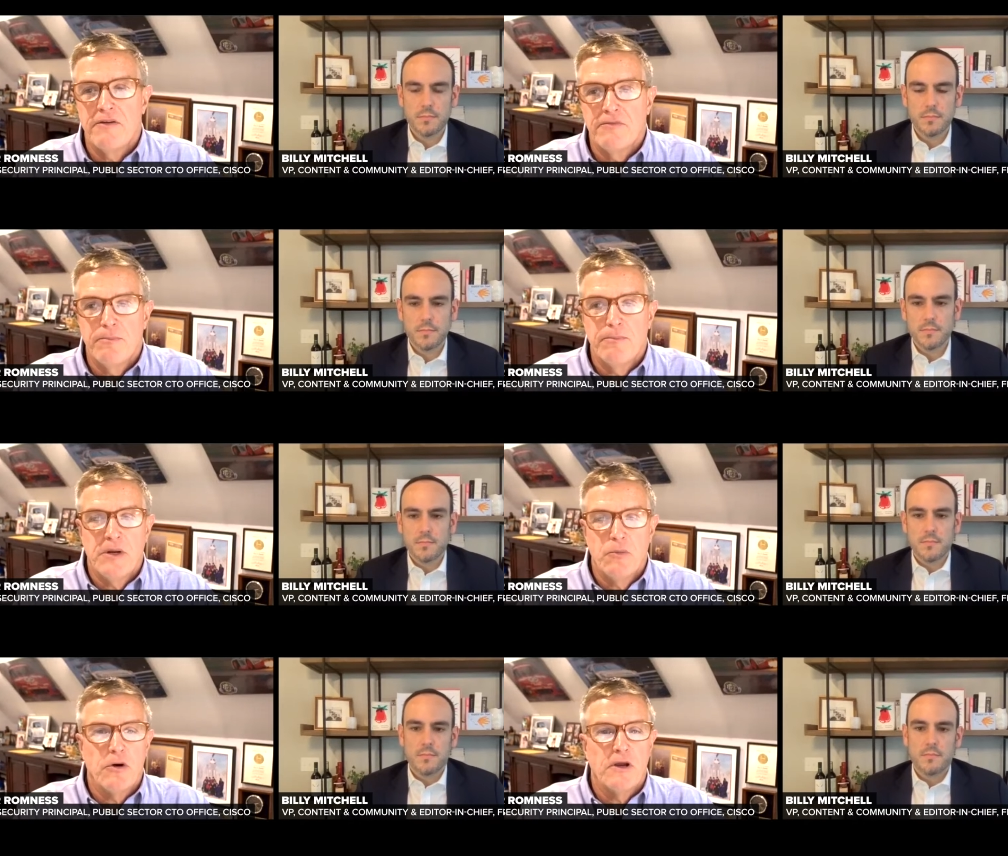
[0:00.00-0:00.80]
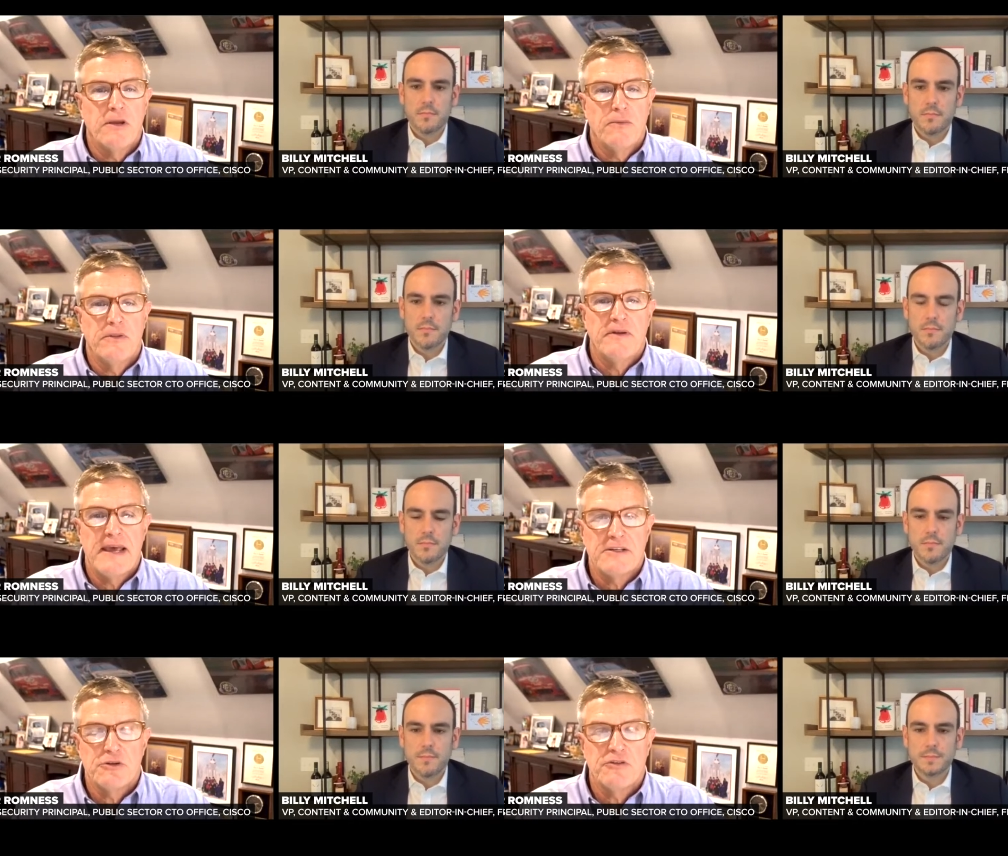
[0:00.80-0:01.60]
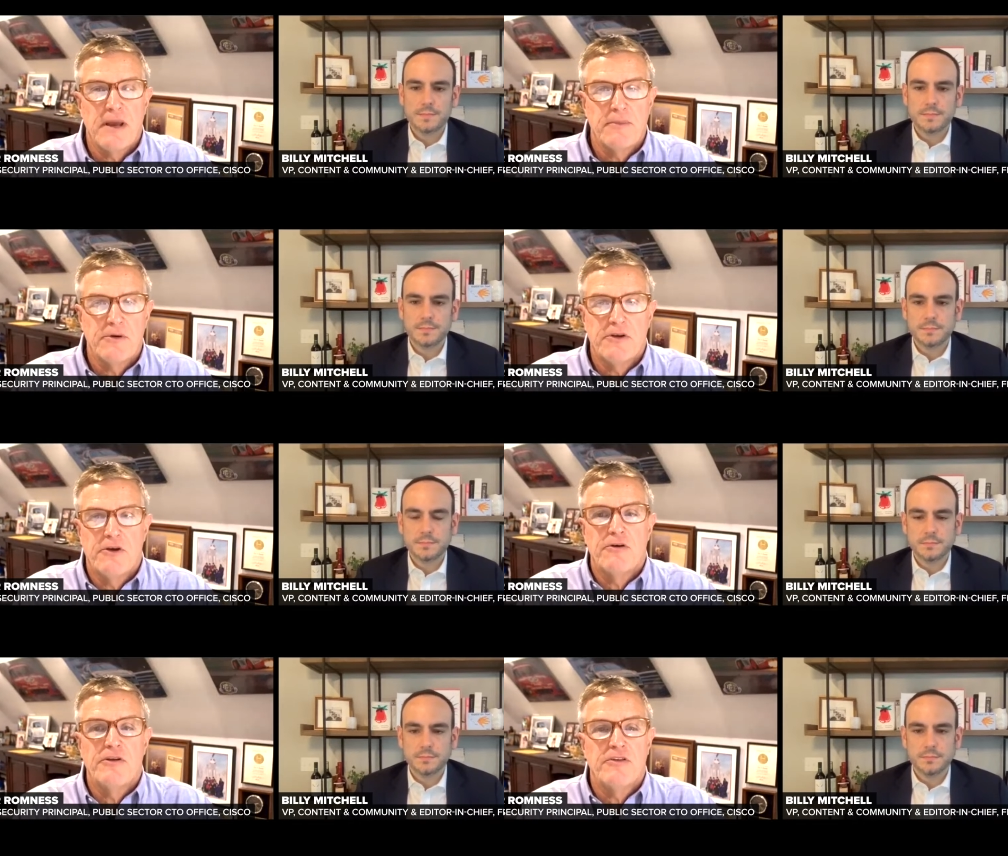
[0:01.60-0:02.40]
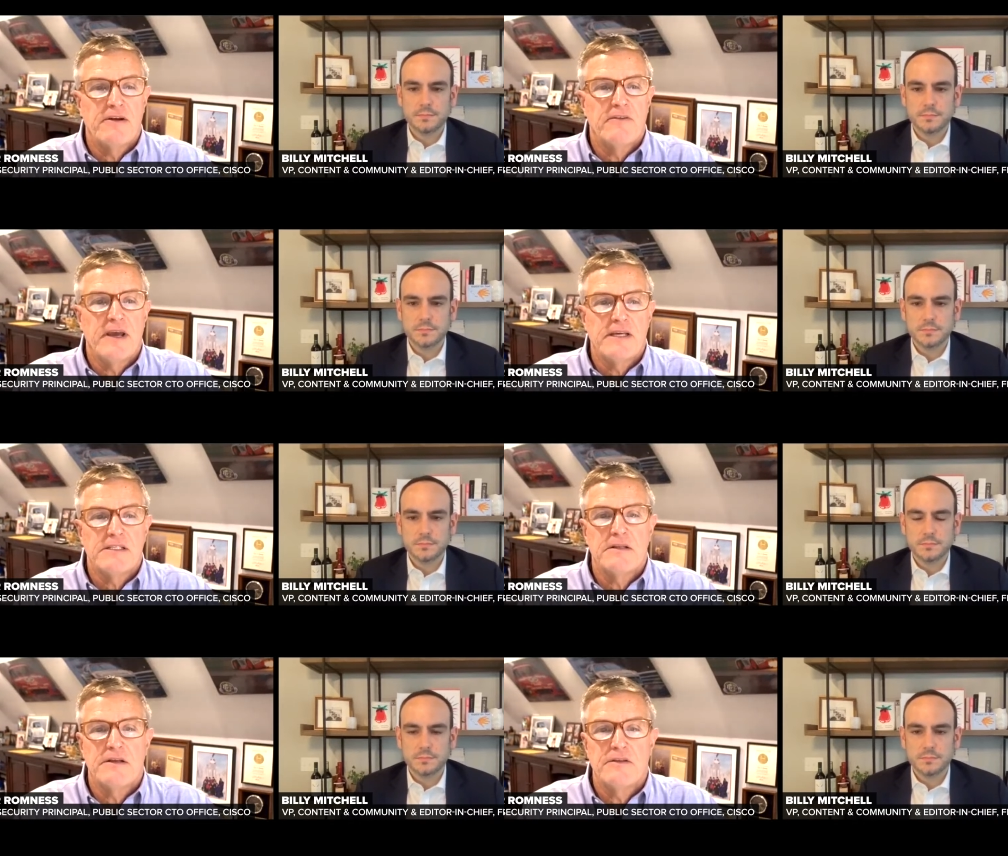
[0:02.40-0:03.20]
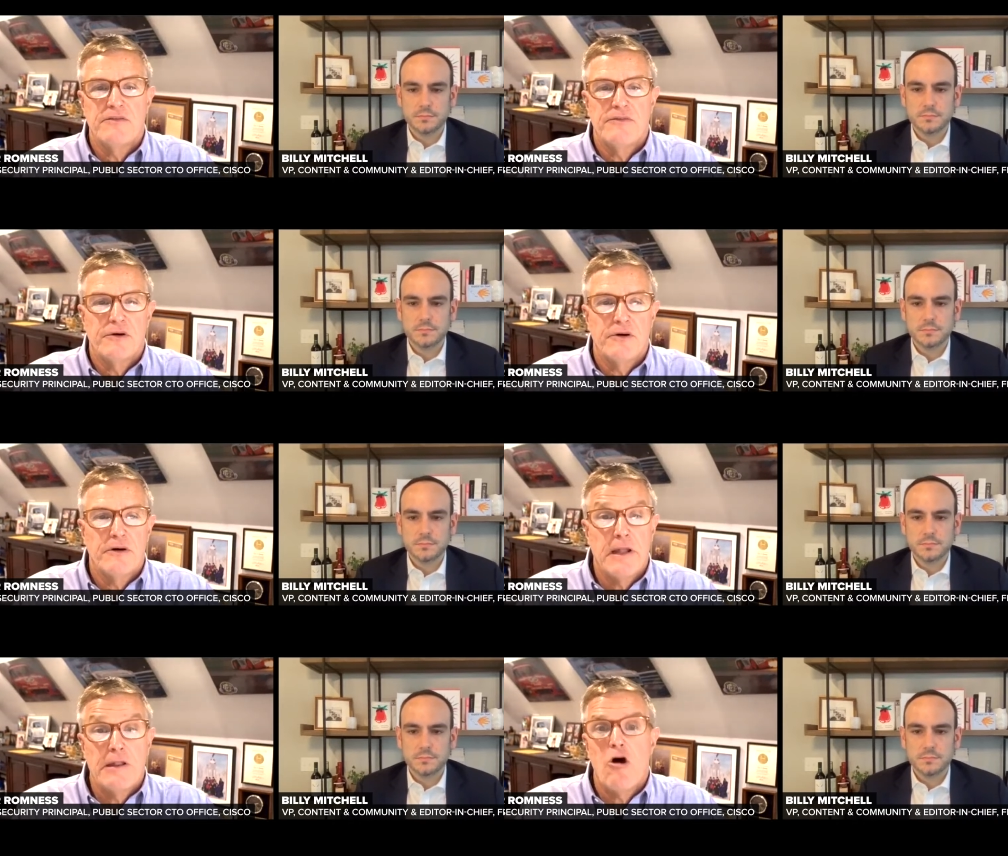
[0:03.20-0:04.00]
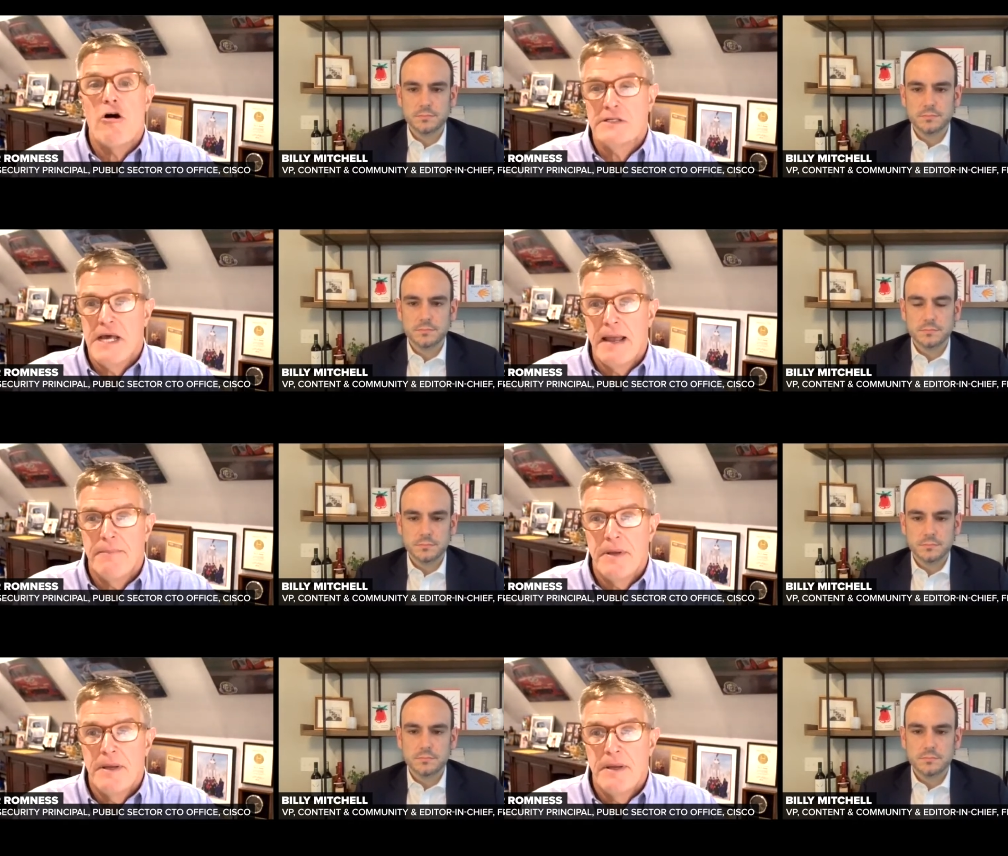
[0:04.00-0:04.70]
Speaker 1: to have been working with the National Cybersecurity Center of Excellence for a long time.